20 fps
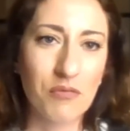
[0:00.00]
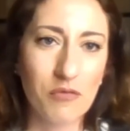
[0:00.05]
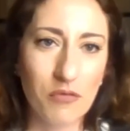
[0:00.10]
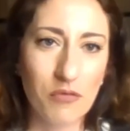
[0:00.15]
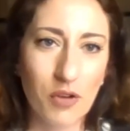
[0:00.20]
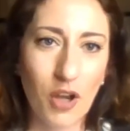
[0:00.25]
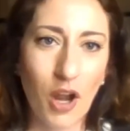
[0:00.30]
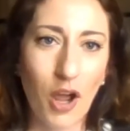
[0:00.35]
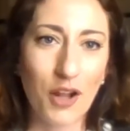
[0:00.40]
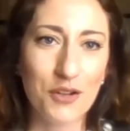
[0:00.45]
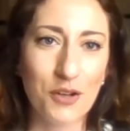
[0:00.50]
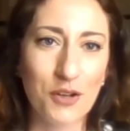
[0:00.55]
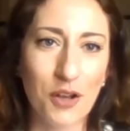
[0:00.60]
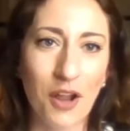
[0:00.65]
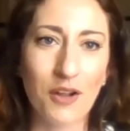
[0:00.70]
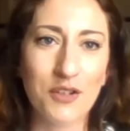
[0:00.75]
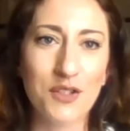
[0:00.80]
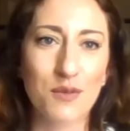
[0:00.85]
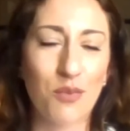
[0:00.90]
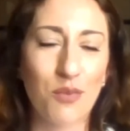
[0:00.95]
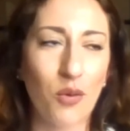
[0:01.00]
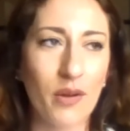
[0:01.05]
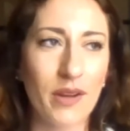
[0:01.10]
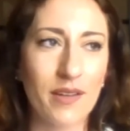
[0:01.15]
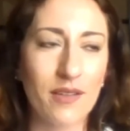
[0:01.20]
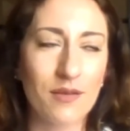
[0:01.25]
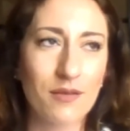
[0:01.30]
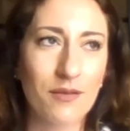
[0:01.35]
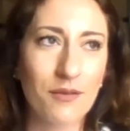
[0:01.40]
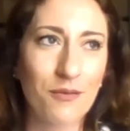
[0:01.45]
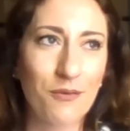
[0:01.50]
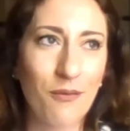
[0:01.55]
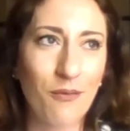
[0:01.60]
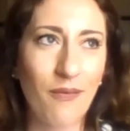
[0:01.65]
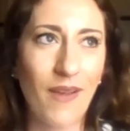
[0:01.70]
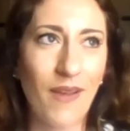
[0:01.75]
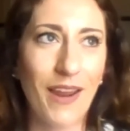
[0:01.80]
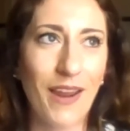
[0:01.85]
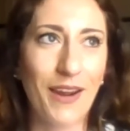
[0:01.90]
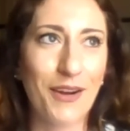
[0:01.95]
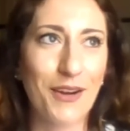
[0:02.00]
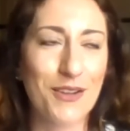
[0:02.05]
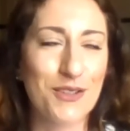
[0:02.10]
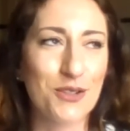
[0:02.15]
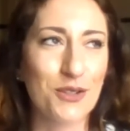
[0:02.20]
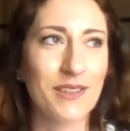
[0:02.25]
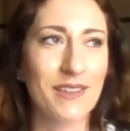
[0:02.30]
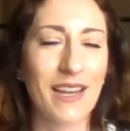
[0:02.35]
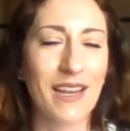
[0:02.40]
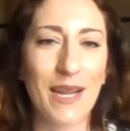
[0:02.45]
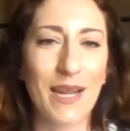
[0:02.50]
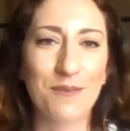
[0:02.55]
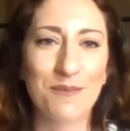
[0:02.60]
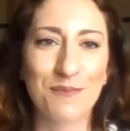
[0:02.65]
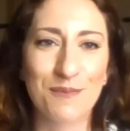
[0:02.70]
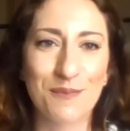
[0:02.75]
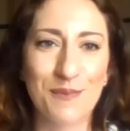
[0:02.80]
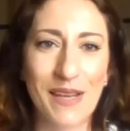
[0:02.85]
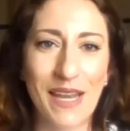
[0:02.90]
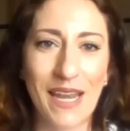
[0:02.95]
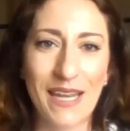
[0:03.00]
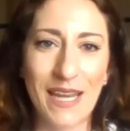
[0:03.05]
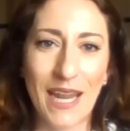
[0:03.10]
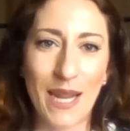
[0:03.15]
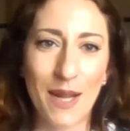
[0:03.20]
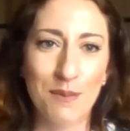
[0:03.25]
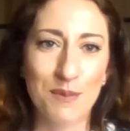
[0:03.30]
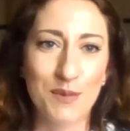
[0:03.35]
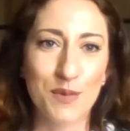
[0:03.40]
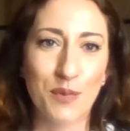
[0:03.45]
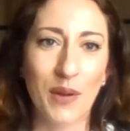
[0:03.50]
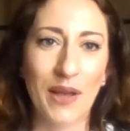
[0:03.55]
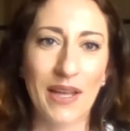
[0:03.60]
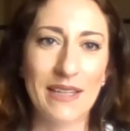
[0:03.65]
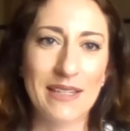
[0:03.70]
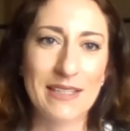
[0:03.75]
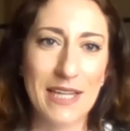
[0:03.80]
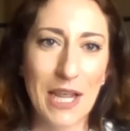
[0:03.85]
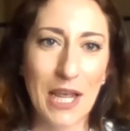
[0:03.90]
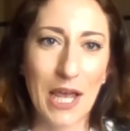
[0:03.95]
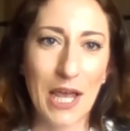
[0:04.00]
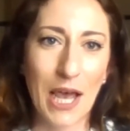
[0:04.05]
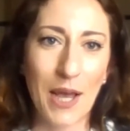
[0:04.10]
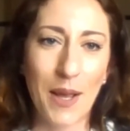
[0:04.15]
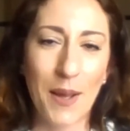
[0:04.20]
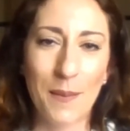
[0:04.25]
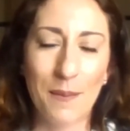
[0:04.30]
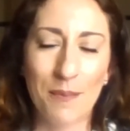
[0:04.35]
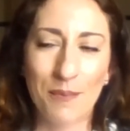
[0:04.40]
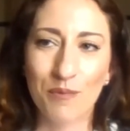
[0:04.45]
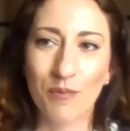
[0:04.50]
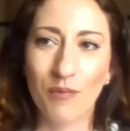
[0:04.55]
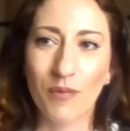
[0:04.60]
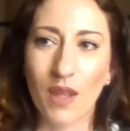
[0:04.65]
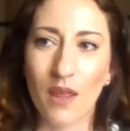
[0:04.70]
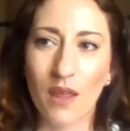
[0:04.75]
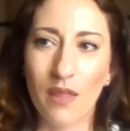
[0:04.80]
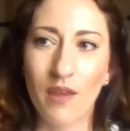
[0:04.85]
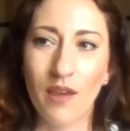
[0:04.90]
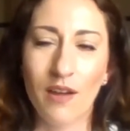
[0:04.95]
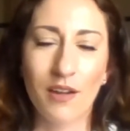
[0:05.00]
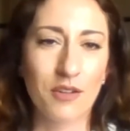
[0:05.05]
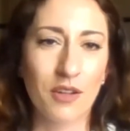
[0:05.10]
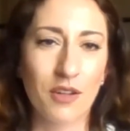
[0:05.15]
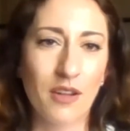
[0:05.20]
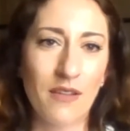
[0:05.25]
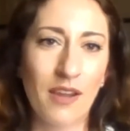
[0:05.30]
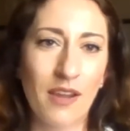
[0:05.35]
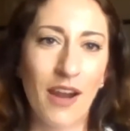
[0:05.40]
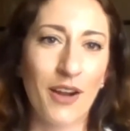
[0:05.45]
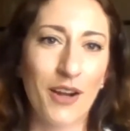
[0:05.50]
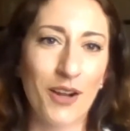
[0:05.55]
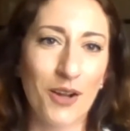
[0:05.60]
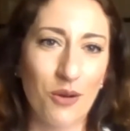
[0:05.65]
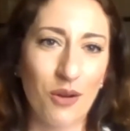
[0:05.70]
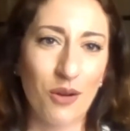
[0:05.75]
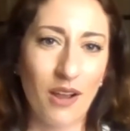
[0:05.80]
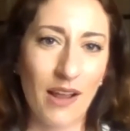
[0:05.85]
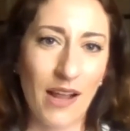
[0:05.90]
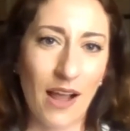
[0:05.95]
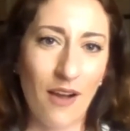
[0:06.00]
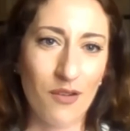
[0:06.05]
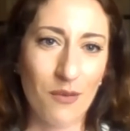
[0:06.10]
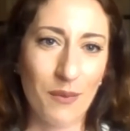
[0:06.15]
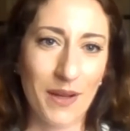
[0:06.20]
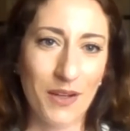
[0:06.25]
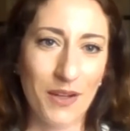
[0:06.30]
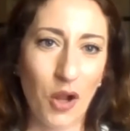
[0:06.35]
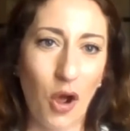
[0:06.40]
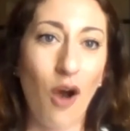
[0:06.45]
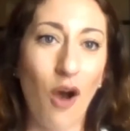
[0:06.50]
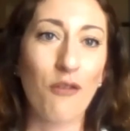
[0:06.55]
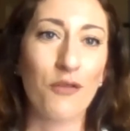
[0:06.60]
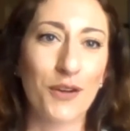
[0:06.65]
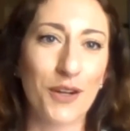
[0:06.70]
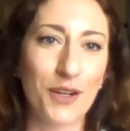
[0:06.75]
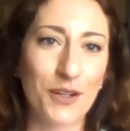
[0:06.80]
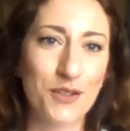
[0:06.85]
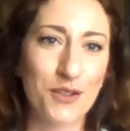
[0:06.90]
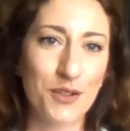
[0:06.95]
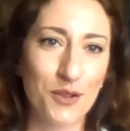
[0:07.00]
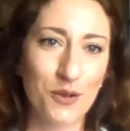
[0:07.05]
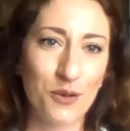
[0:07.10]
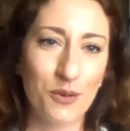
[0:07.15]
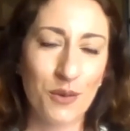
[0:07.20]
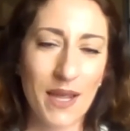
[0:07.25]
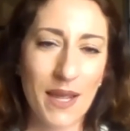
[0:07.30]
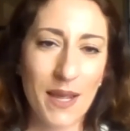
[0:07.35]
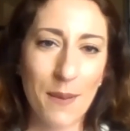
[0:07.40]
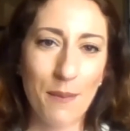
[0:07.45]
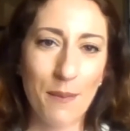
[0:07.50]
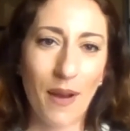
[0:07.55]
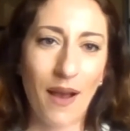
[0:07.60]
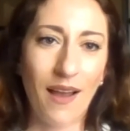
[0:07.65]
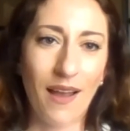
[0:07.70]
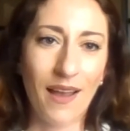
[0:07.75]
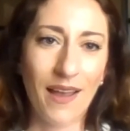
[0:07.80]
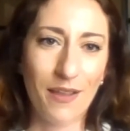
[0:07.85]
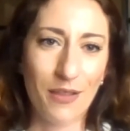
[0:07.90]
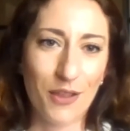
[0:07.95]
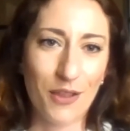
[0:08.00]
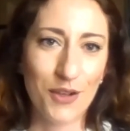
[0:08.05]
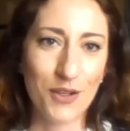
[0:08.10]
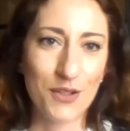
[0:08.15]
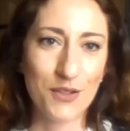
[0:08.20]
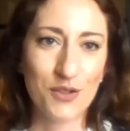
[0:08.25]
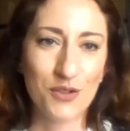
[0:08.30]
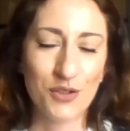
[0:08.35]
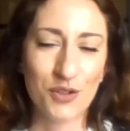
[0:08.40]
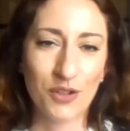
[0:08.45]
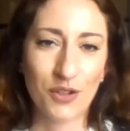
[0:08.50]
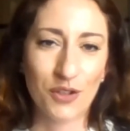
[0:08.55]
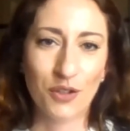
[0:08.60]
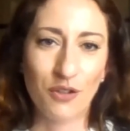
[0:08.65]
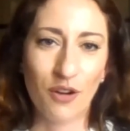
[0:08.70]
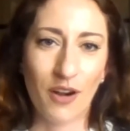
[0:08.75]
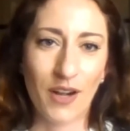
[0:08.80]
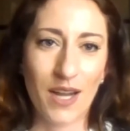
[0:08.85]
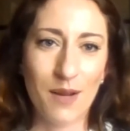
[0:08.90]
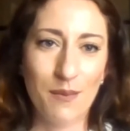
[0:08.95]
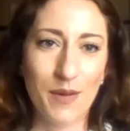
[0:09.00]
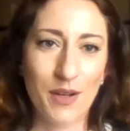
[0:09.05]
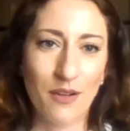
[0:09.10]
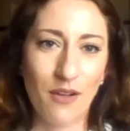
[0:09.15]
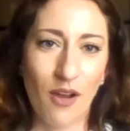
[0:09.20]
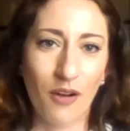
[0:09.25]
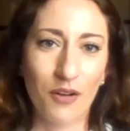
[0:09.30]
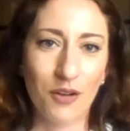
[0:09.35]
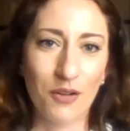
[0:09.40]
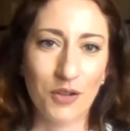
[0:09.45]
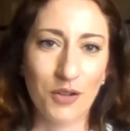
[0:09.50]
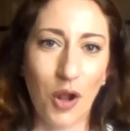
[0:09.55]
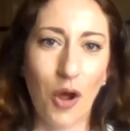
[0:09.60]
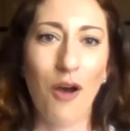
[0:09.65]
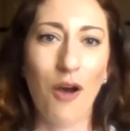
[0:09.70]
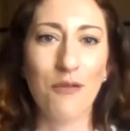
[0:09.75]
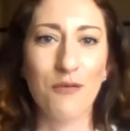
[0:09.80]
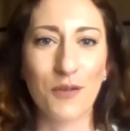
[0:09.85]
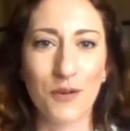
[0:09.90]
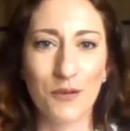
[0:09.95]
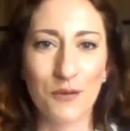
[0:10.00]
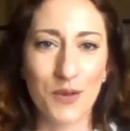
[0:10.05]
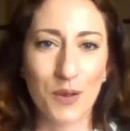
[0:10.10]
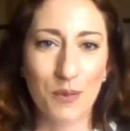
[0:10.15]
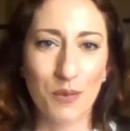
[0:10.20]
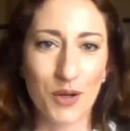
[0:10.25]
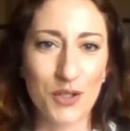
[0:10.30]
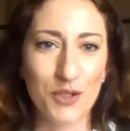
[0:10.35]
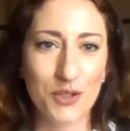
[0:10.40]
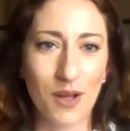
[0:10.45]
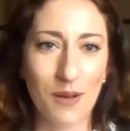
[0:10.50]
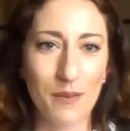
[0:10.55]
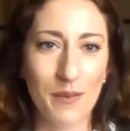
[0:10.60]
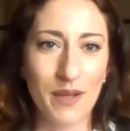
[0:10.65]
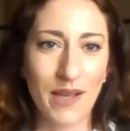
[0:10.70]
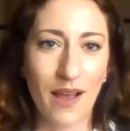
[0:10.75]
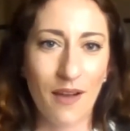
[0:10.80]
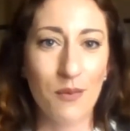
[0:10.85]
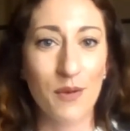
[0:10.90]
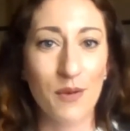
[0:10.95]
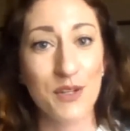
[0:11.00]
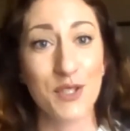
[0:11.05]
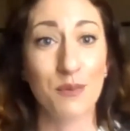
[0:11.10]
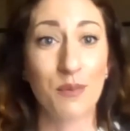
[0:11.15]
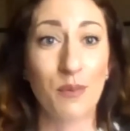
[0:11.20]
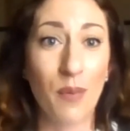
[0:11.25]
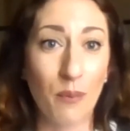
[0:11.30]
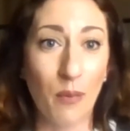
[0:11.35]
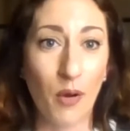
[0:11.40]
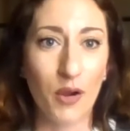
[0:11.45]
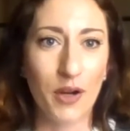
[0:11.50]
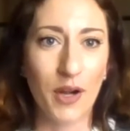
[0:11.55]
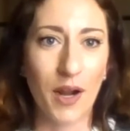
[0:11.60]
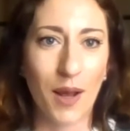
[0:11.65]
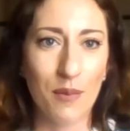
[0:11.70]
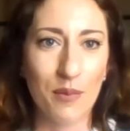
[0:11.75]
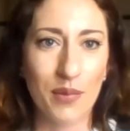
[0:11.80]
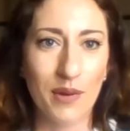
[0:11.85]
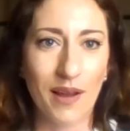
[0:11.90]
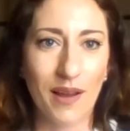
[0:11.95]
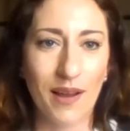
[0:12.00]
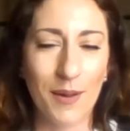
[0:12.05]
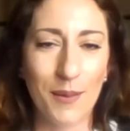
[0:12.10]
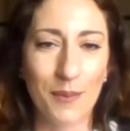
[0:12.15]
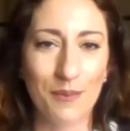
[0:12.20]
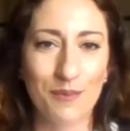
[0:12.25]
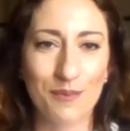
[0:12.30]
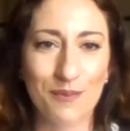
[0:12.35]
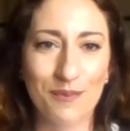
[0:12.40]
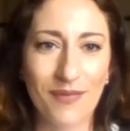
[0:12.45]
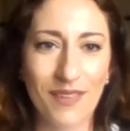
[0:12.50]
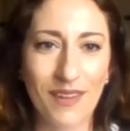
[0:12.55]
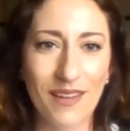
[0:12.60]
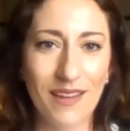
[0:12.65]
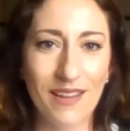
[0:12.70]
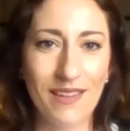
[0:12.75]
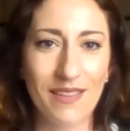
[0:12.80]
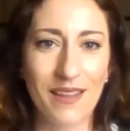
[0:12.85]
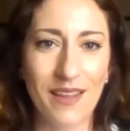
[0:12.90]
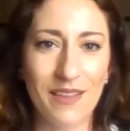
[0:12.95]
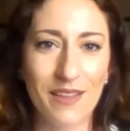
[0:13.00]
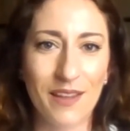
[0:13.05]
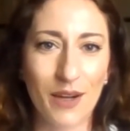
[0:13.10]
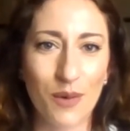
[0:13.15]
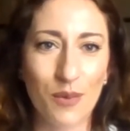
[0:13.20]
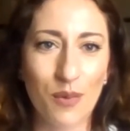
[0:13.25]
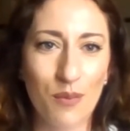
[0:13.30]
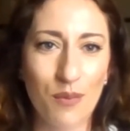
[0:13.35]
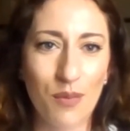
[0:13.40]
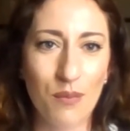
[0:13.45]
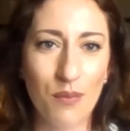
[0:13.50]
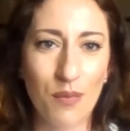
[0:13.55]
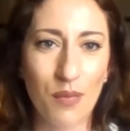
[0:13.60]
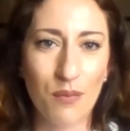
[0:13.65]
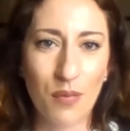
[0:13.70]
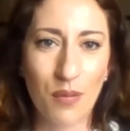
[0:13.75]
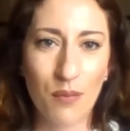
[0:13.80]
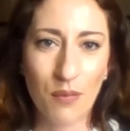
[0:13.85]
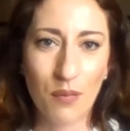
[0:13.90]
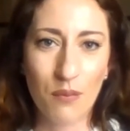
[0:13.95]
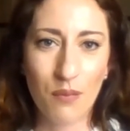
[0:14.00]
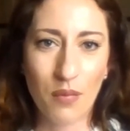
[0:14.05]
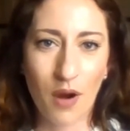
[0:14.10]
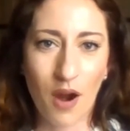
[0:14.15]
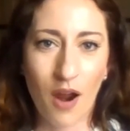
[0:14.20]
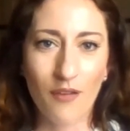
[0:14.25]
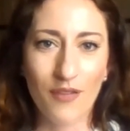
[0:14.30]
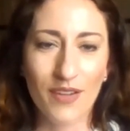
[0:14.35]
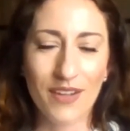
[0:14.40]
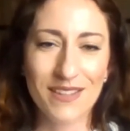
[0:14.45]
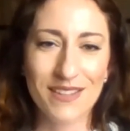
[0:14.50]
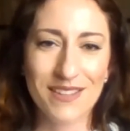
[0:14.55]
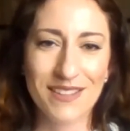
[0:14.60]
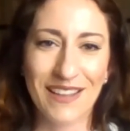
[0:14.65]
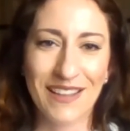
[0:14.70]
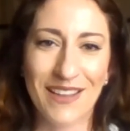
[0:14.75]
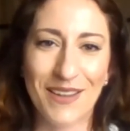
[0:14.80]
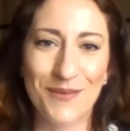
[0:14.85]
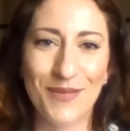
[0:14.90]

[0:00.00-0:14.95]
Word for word: not not to point fingers or name names, but um, the Ontario government offered to by the Sir John A. Macdonald off of the British Columbia government to put it up um, in, in their province.